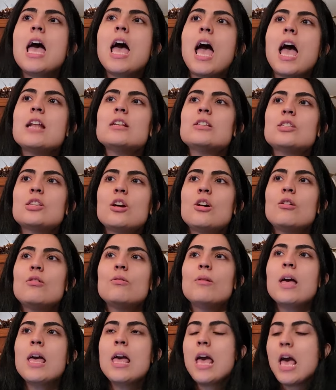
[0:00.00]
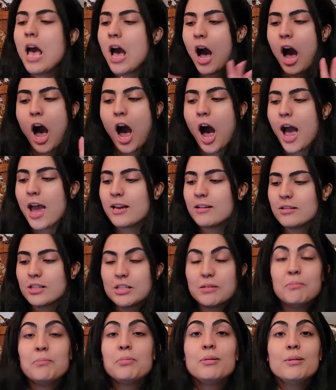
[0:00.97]
And so I
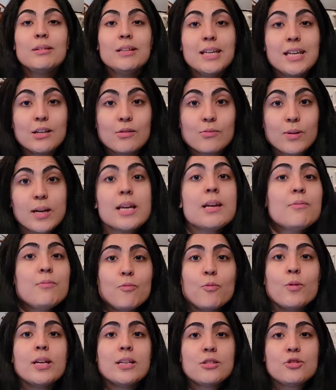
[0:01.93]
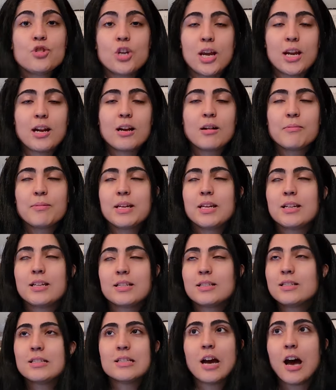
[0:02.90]
completely agree with Jane Eyre being the
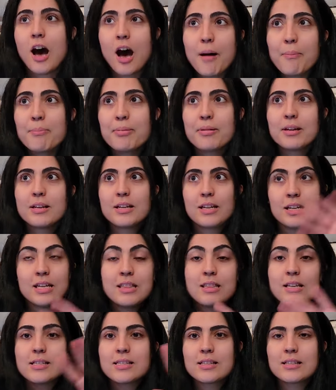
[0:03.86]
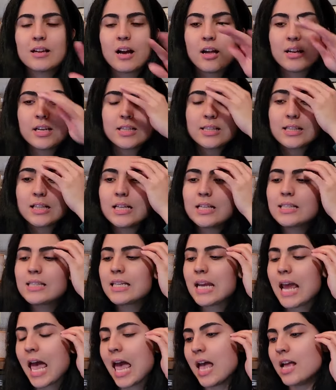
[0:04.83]
top in this on this
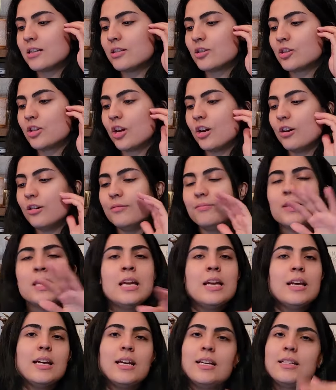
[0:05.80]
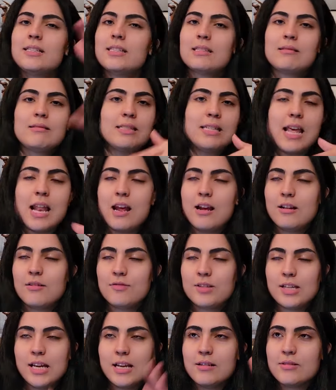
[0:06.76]
list, and so it's 10 out of
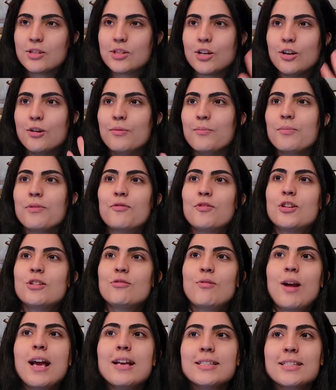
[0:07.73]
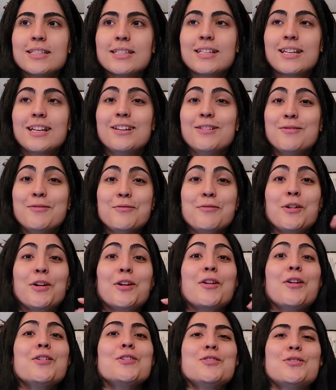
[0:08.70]
10. So for the rest, we're
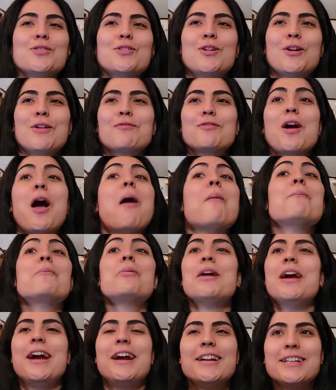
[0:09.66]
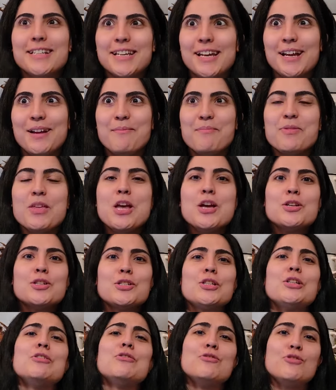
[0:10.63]
going to sort of compare them
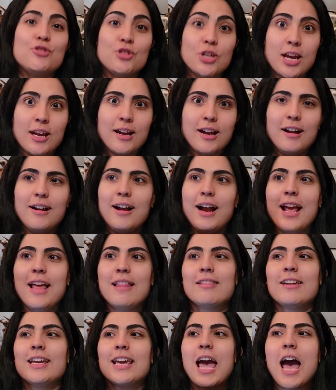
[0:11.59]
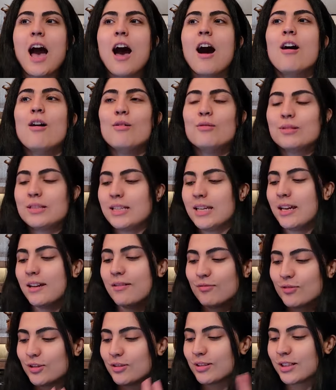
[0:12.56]
to Jane Eyre and like how they
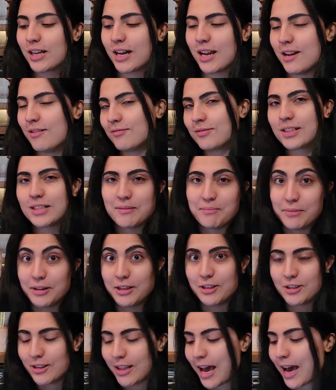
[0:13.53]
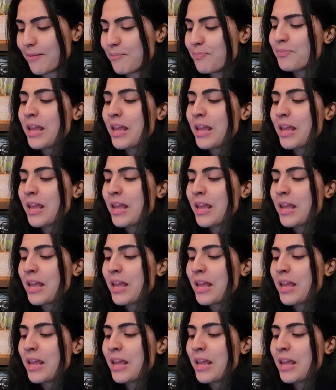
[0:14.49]
will kind of compare to that.